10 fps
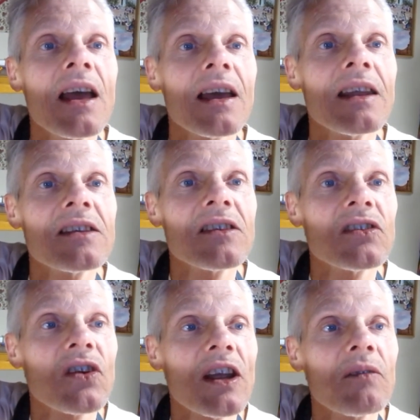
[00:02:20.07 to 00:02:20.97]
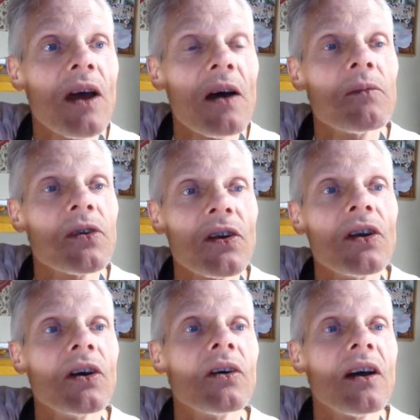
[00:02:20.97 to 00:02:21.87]
It is a dream come
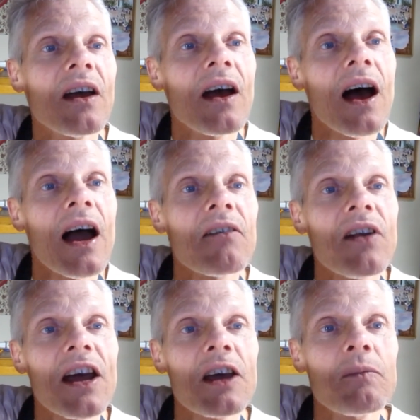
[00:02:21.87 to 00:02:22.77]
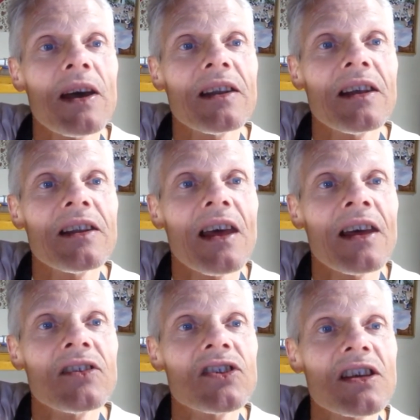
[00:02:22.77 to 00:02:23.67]
true. I have recommended
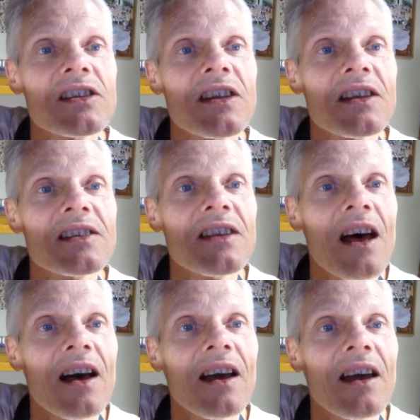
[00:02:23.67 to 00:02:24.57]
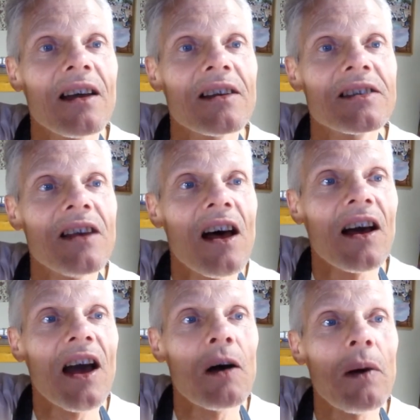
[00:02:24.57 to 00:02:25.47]
and just sung
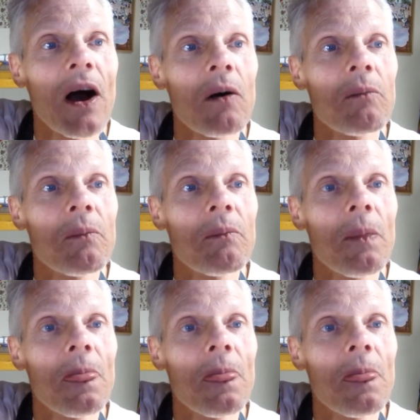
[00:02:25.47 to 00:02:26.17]
sung about